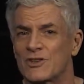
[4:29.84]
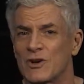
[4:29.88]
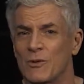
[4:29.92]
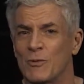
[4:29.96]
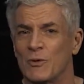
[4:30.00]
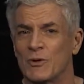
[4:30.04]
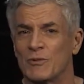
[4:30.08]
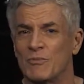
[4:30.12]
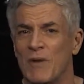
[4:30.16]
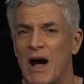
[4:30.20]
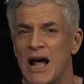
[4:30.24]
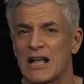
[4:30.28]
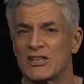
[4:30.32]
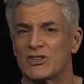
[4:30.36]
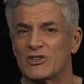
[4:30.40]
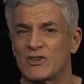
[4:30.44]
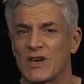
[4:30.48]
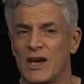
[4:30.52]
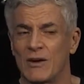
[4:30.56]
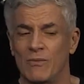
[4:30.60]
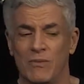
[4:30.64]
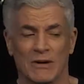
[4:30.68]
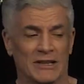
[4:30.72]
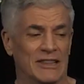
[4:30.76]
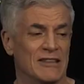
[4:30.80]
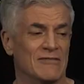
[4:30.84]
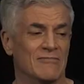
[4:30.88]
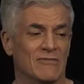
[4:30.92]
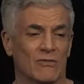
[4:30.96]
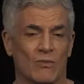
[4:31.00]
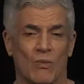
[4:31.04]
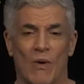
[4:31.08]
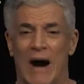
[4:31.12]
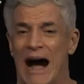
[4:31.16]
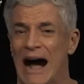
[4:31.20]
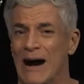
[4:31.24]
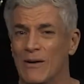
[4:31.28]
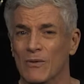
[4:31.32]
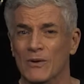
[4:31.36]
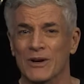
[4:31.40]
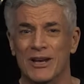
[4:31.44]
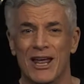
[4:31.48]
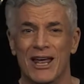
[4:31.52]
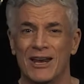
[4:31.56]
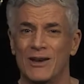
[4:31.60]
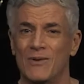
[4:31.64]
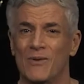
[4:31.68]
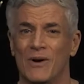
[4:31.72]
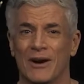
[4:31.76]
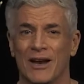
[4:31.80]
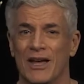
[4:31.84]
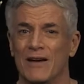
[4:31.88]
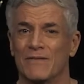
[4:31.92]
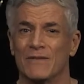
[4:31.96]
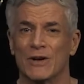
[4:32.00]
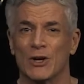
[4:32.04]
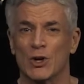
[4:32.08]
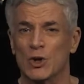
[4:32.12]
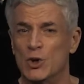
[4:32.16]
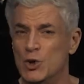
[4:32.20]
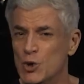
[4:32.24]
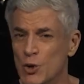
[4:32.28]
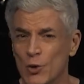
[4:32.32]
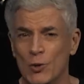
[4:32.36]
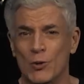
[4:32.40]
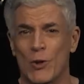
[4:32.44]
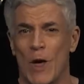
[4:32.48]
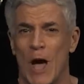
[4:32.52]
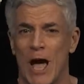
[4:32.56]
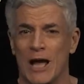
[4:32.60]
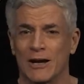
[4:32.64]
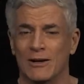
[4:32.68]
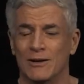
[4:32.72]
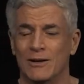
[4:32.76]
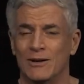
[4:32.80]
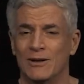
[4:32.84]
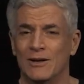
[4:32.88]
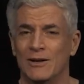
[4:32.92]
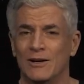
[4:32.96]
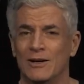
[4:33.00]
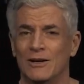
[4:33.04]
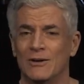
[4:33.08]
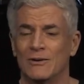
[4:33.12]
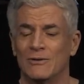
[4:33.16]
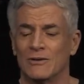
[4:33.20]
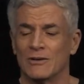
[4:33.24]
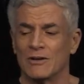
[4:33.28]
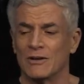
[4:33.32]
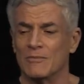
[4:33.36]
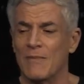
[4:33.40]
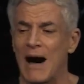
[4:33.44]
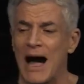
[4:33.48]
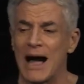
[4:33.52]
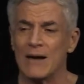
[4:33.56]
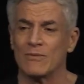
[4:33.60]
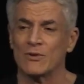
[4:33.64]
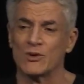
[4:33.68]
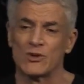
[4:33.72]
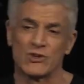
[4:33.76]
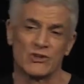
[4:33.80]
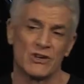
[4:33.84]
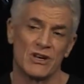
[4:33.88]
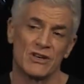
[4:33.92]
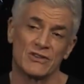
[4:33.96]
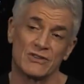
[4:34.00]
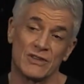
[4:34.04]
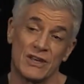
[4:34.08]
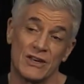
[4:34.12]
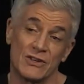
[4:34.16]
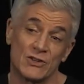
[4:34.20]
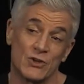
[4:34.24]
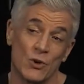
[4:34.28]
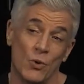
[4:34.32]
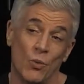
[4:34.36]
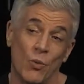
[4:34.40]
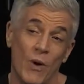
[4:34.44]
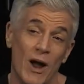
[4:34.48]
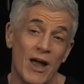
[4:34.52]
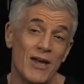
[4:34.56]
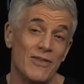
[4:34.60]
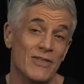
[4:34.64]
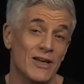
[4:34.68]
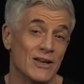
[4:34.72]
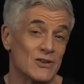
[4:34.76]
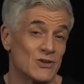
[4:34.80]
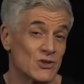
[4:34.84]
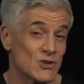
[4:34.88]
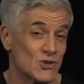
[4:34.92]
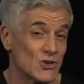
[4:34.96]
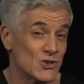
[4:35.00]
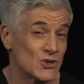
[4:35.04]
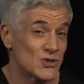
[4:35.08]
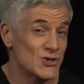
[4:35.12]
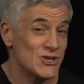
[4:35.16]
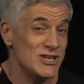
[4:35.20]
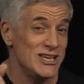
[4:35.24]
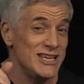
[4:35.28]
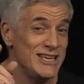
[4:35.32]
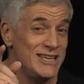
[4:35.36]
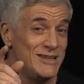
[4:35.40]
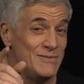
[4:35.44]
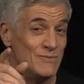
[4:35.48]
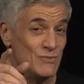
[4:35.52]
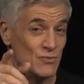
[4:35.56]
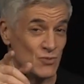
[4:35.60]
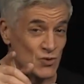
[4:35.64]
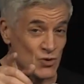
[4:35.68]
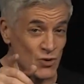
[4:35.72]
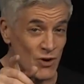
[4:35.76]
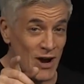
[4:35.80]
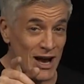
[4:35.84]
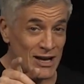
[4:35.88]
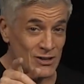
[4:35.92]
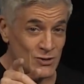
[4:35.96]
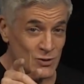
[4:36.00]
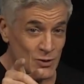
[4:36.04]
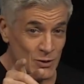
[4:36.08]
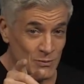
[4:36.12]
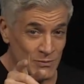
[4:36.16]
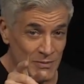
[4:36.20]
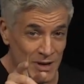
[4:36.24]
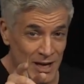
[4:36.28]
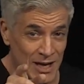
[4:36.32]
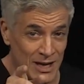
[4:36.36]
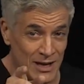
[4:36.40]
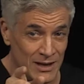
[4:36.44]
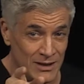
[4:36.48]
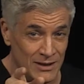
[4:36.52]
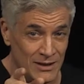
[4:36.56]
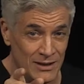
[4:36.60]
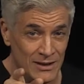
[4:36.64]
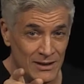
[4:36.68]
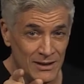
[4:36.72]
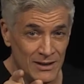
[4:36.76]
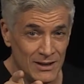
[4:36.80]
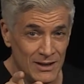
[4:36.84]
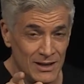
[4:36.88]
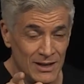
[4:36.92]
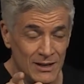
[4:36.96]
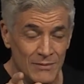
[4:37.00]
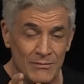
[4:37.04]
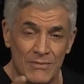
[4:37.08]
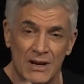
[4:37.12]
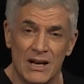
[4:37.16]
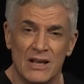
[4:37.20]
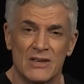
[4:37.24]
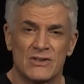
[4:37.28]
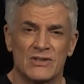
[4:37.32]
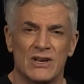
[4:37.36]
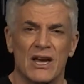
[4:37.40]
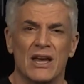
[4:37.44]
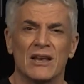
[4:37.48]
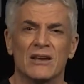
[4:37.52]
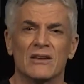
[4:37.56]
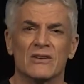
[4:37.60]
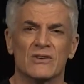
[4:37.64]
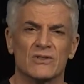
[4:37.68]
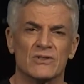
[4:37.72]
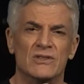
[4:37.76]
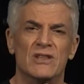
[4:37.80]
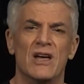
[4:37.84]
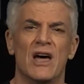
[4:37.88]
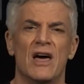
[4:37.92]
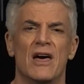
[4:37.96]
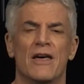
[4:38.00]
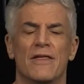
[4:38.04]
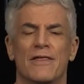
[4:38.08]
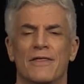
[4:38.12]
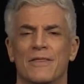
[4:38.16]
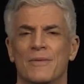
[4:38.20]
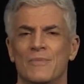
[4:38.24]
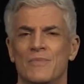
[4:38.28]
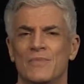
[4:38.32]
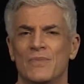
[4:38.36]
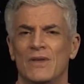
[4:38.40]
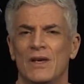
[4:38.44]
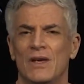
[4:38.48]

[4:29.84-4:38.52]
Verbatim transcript: Someone might say, but why would anyone ever do that? Well, the Bible says there's a way that seems right to a man, but its end is death.